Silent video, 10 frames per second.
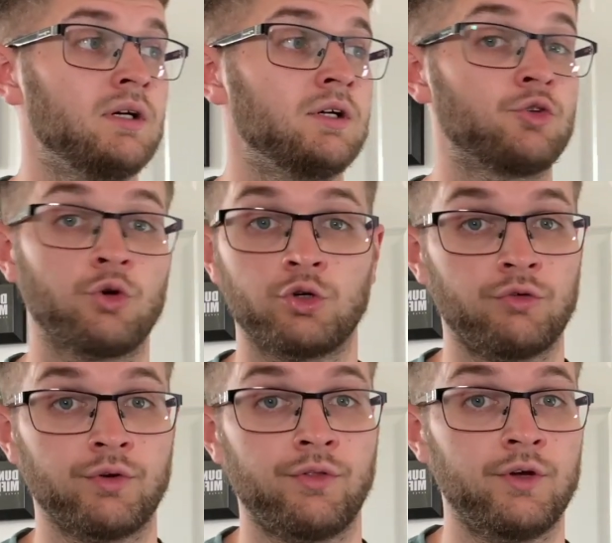Took an
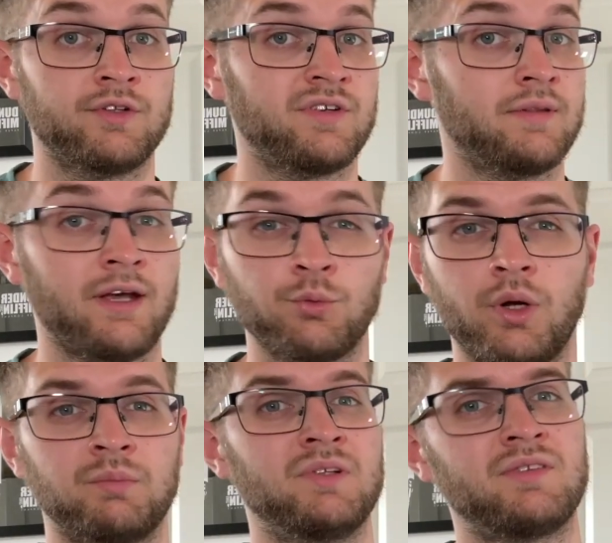offer at 30. That's what
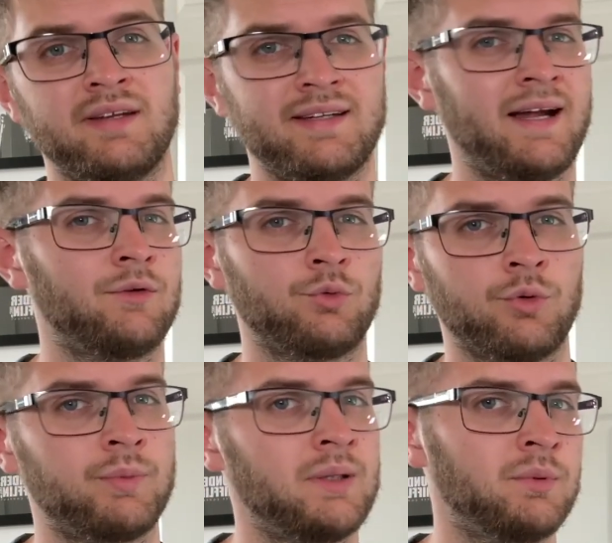I'd been sending out to other
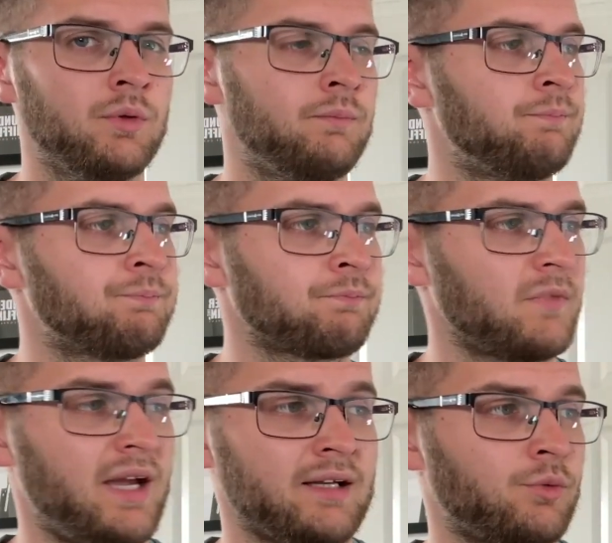people.
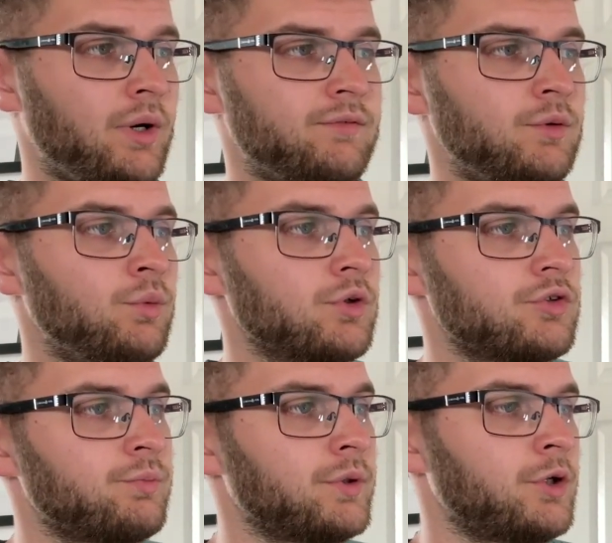It had quite a few
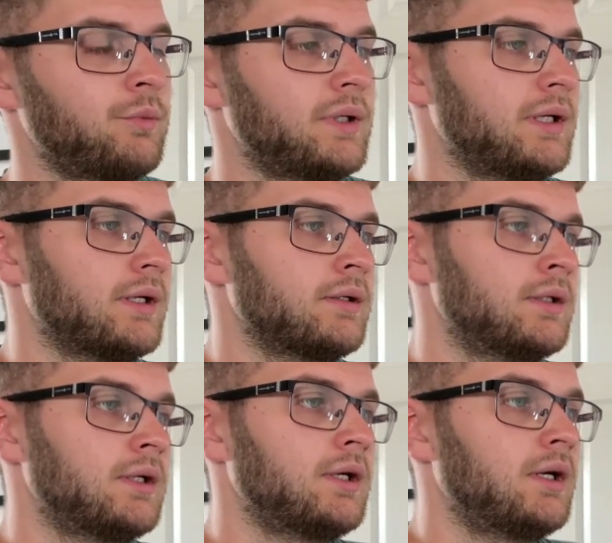watches, but nobody
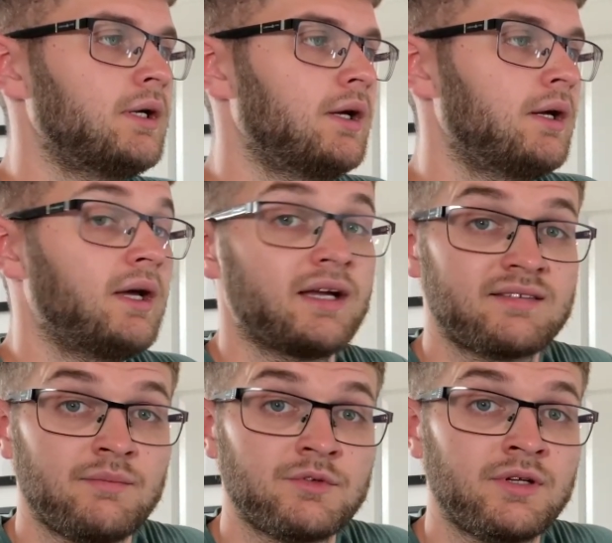
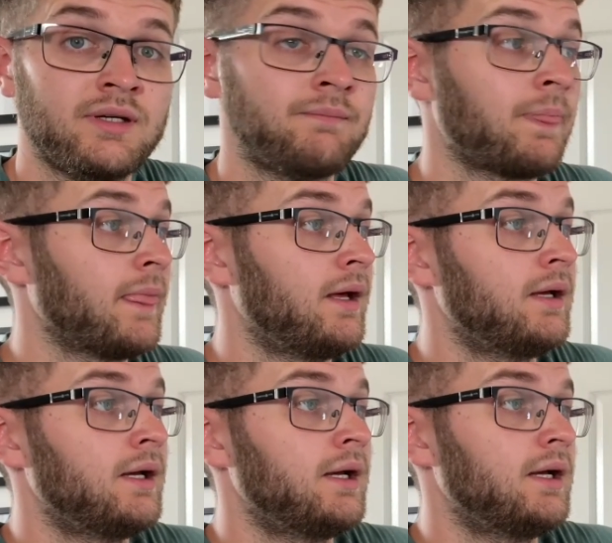accepted it.
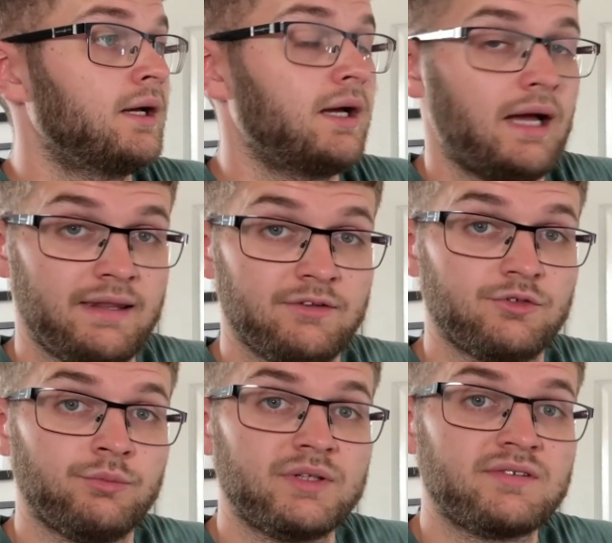And then
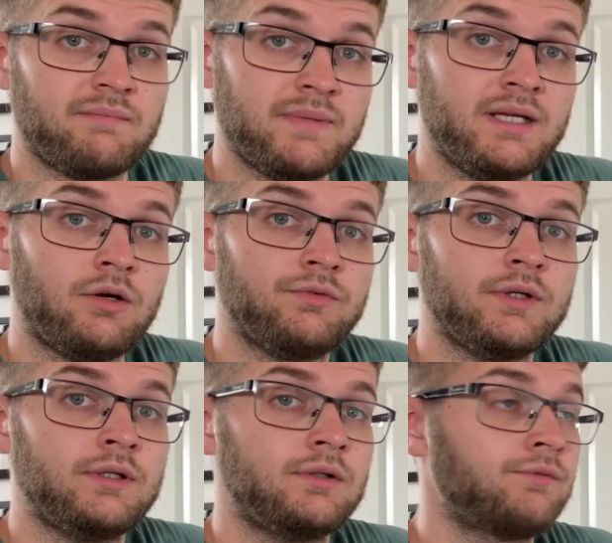somebody sent me an
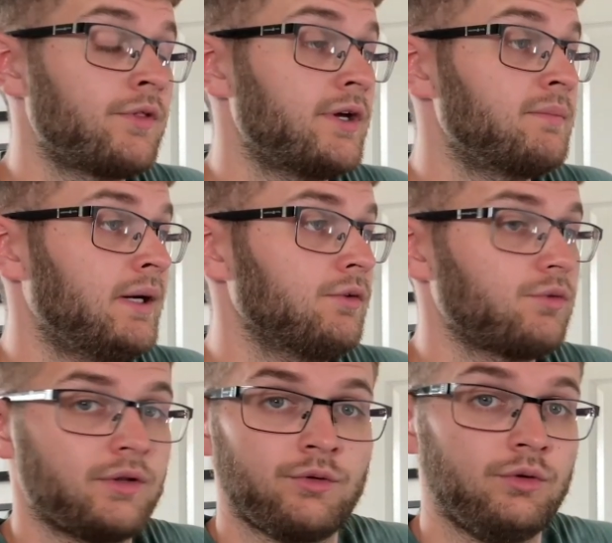offer of £30,
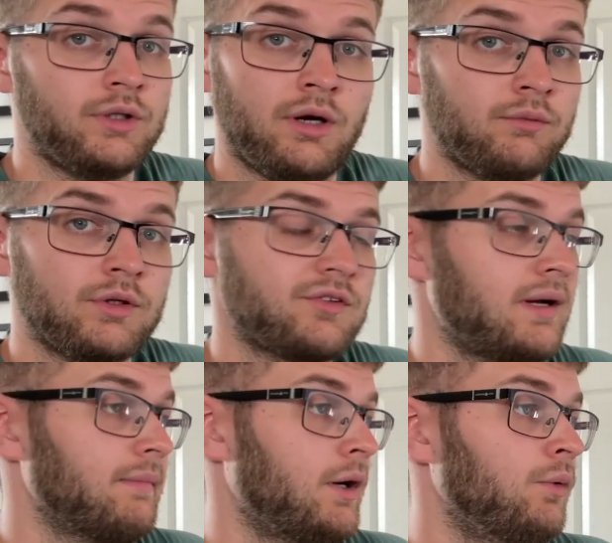so I thought, you know, I'm going to
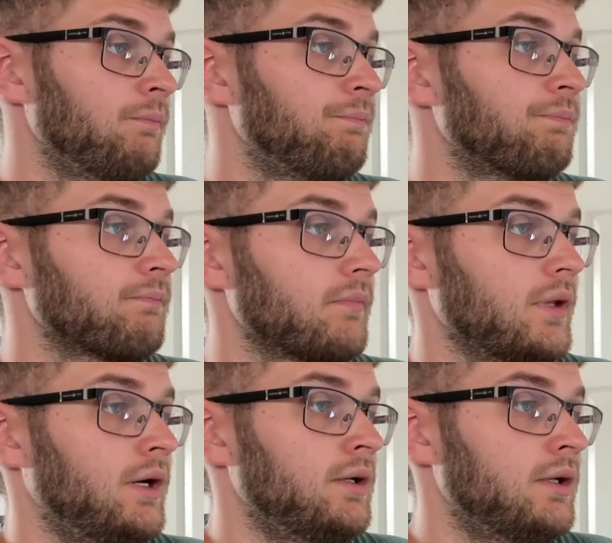snap that up.
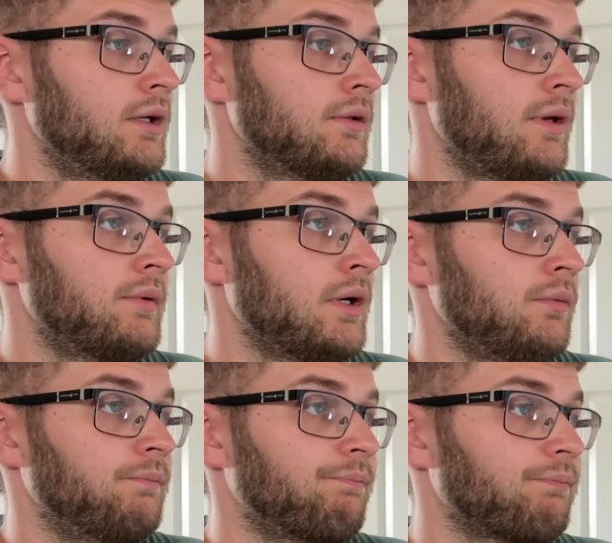And there we go.
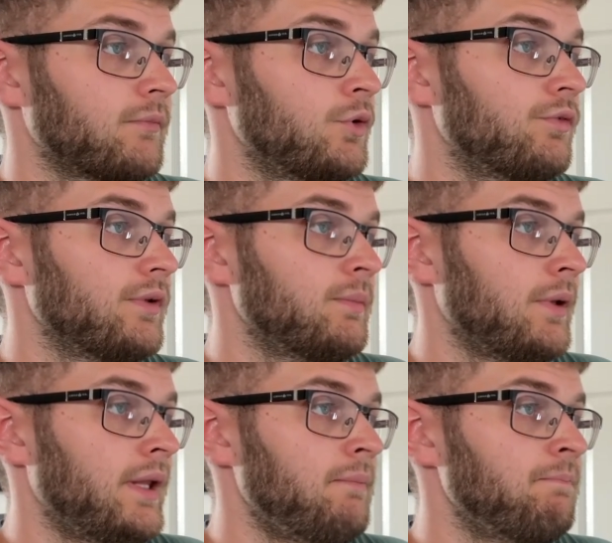Good flip
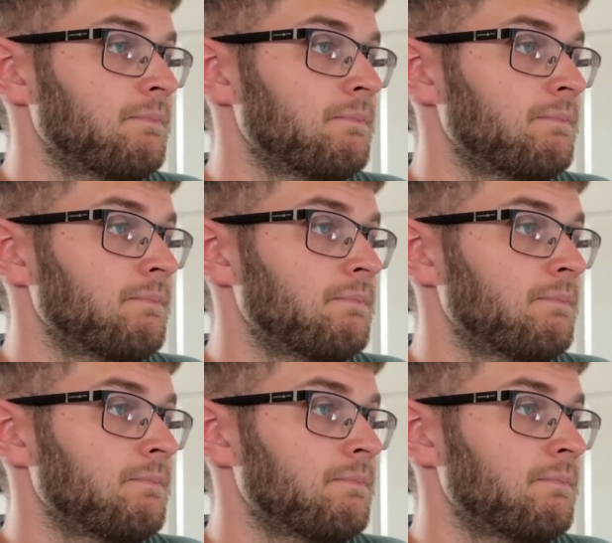on them.